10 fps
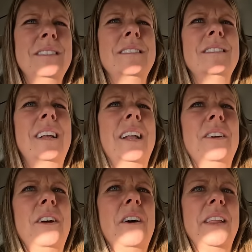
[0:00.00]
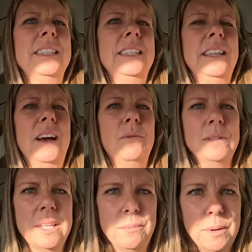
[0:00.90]
I don't know how they see that
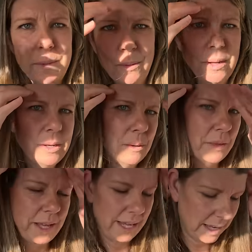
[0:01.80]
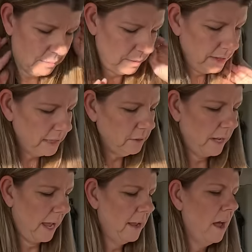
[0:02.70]
once I put my window thing in, but that's
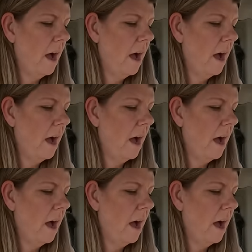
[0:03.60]
okay.